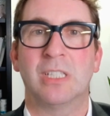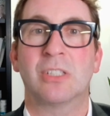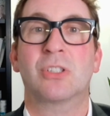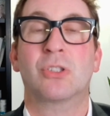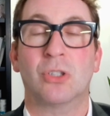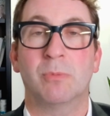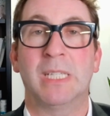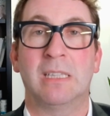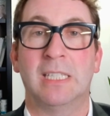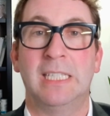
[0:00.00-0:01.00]

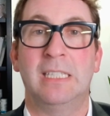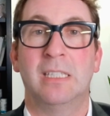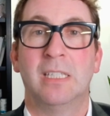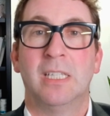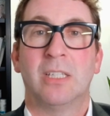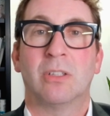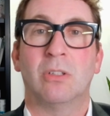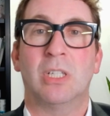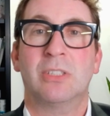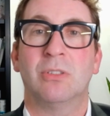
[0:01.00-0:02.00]
Disturbingly, the
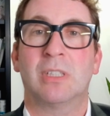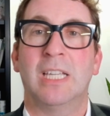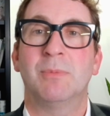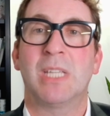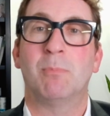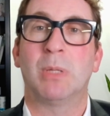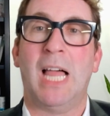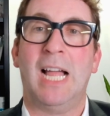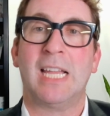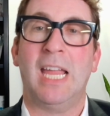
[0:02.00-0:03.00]
lawsuit claims that
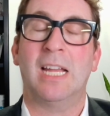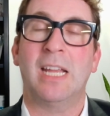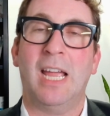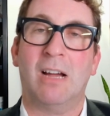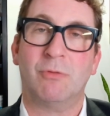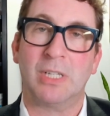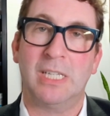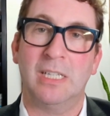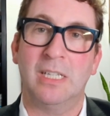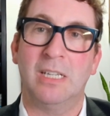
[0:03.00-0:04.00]
Black and
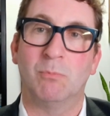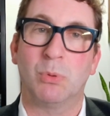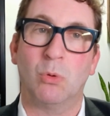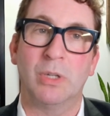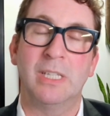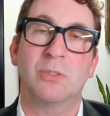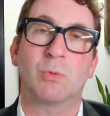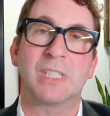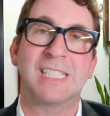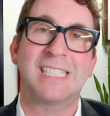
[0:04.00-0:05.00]
African employees
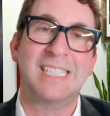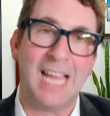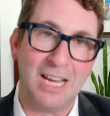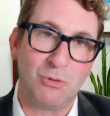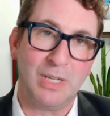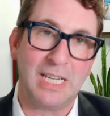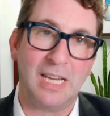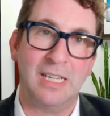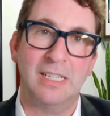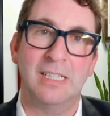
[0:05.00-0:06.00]
were
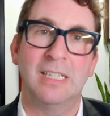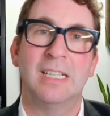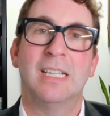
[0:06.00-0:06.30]
segregated